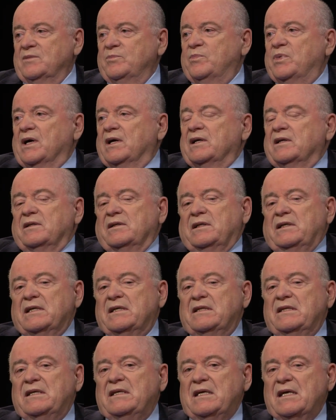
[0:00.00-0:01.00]
But
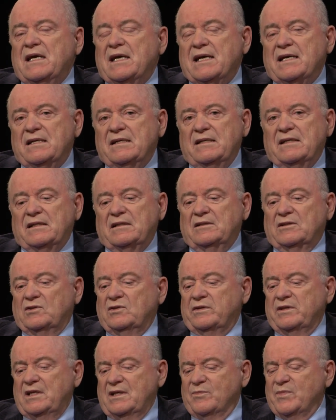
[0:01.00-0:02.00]
in the end,
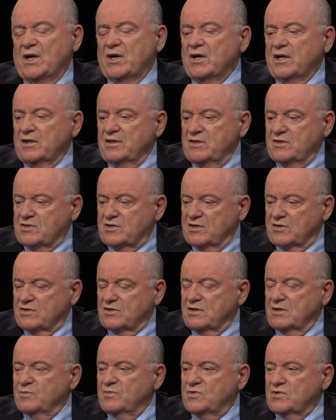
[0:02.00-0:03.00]
the American
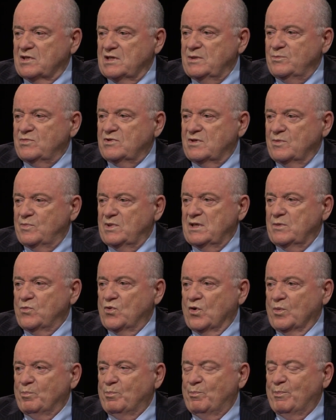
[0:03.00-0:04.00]
system seems to be
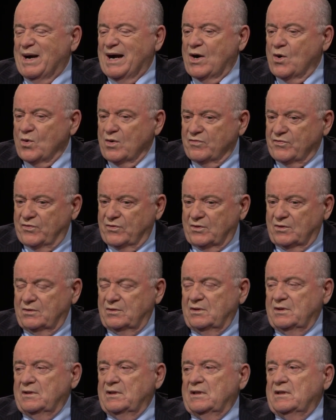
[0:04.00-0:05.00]
more powerful
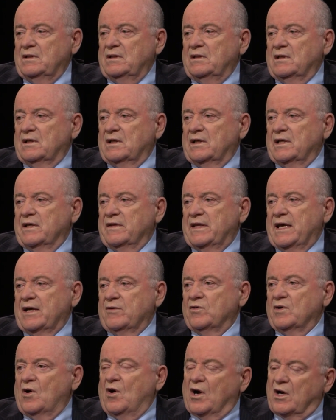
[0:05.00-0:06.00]
in
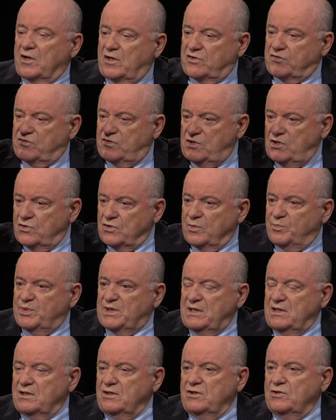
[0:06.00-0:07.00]
that regard because the
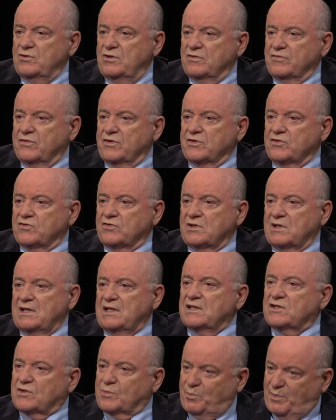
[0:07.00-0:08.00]
European university
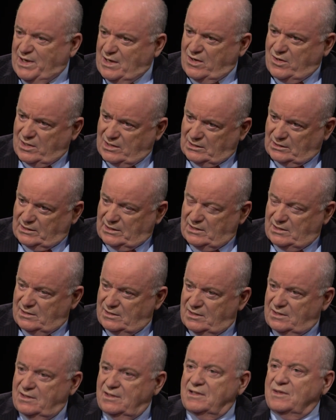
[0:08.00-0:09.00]
is apparently
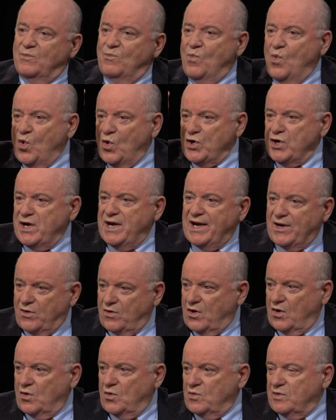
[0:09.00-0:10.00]
more
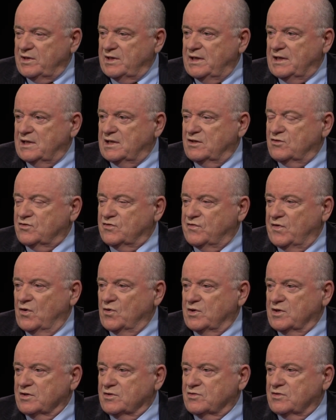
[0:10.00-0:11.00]
narrow in its
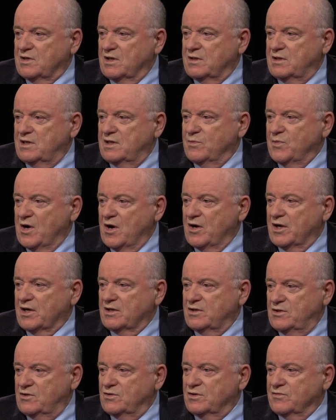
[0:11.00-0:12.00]
focus than the
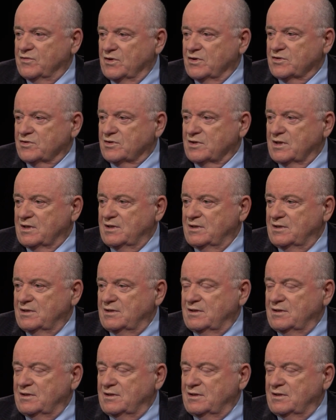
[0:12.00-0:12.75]
American university.